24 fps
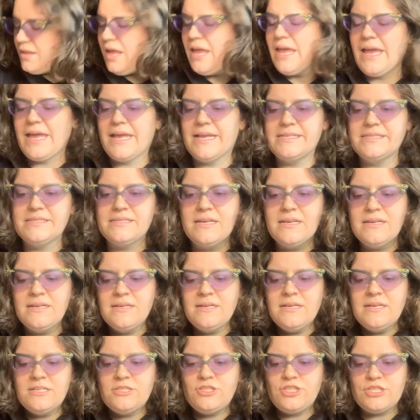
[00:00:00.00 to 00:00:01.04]
and
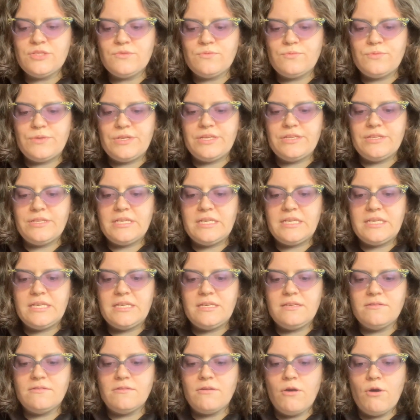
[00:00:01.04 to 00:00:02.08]
just
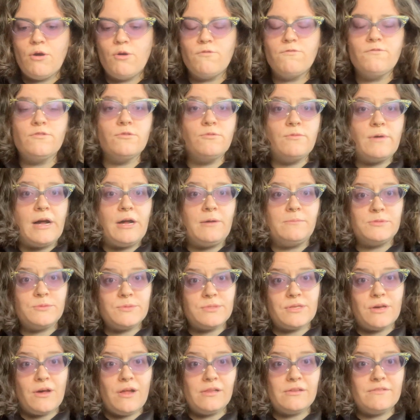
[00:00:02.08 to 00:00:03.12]
really overwhelmed
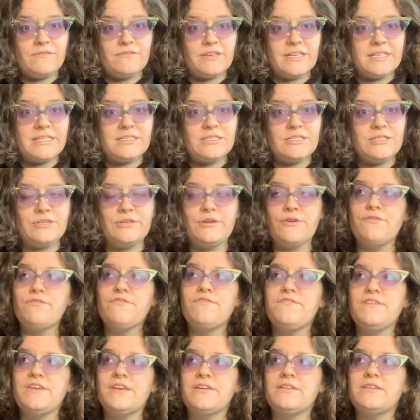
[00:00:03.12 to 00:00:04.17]
with all of it,
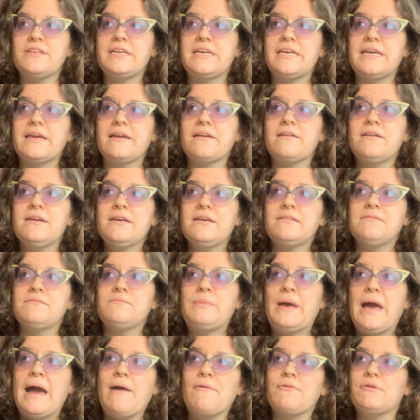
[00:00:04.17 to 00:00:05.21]
feeling
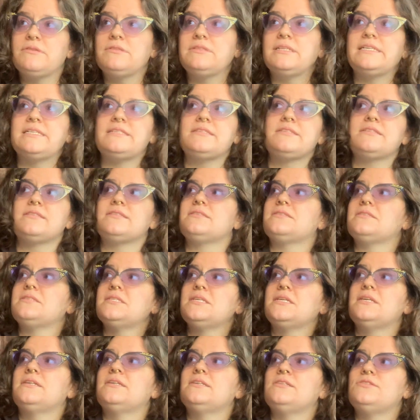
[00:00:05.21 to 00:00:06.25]
powerless
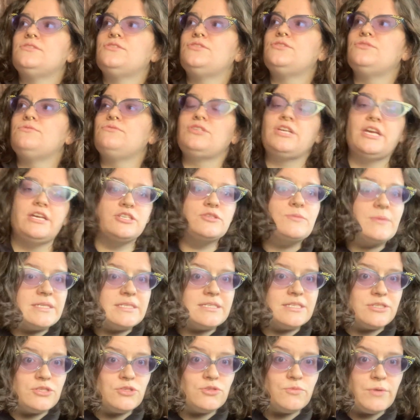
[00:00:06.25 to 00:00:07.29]
to change my
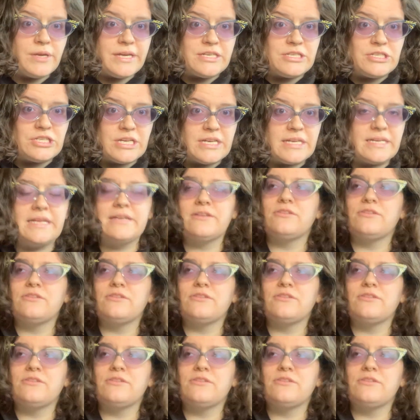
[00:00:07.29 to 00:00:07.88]
situation.